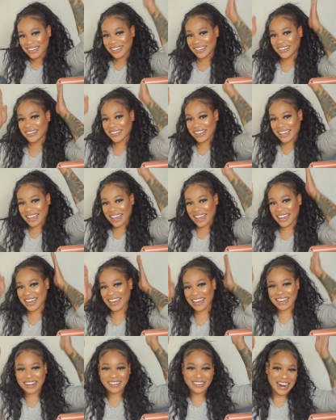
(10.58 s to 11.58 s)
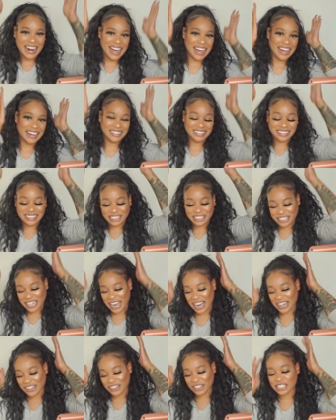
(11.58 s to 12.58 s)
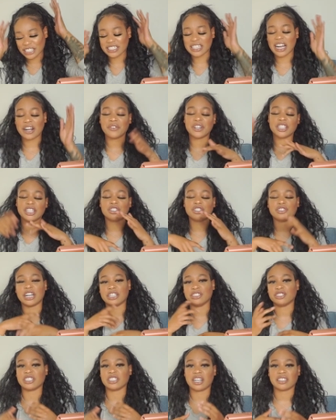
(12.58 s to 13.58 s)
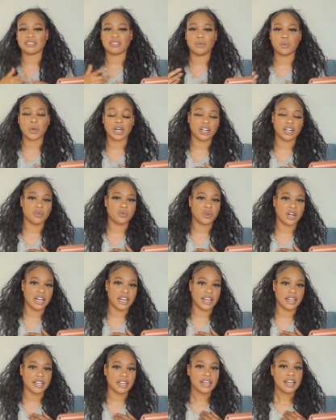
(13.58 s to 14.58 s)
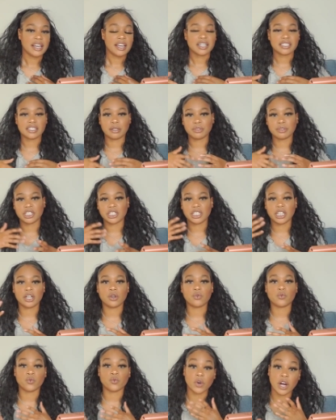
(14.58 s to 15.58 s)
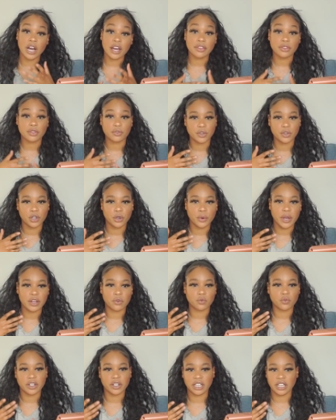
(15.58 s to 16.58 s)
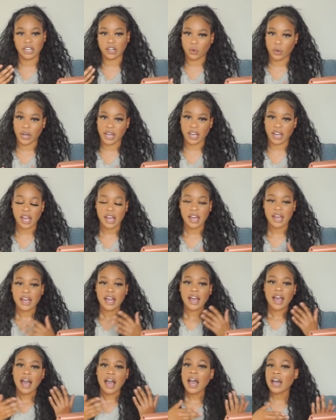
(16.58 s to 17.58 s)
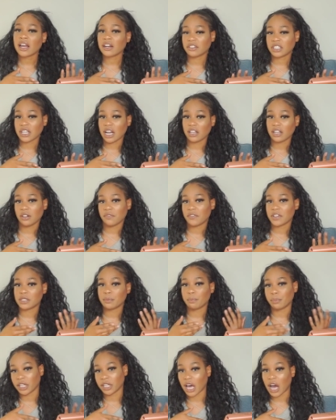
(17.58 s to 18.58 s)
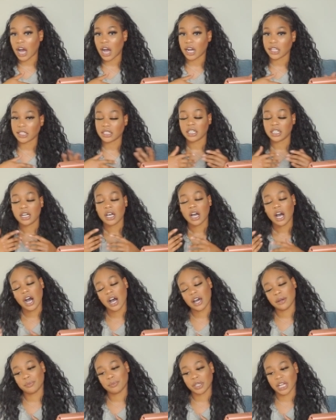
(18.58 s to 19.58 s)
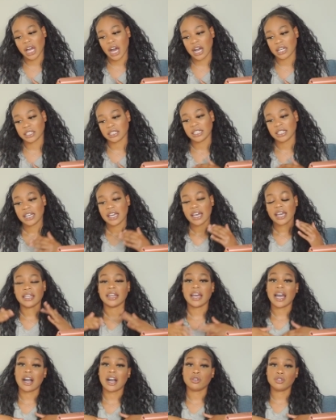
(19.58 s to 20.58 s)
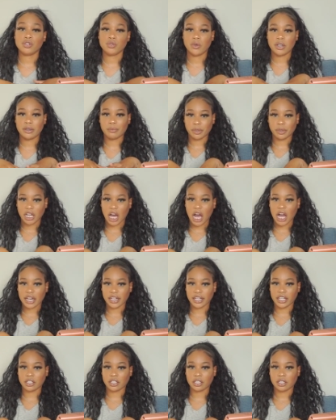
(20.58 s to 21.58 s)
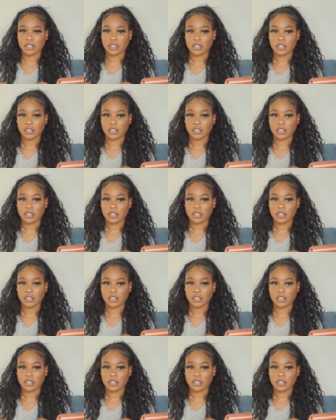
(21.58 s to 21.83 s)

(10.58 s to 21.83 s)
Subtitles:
Okay, crown chakra. It's not really crown chakra 101, because I'm just gonna run through it really quick. How to tell if it's blocked, unblocked, and how to unblock it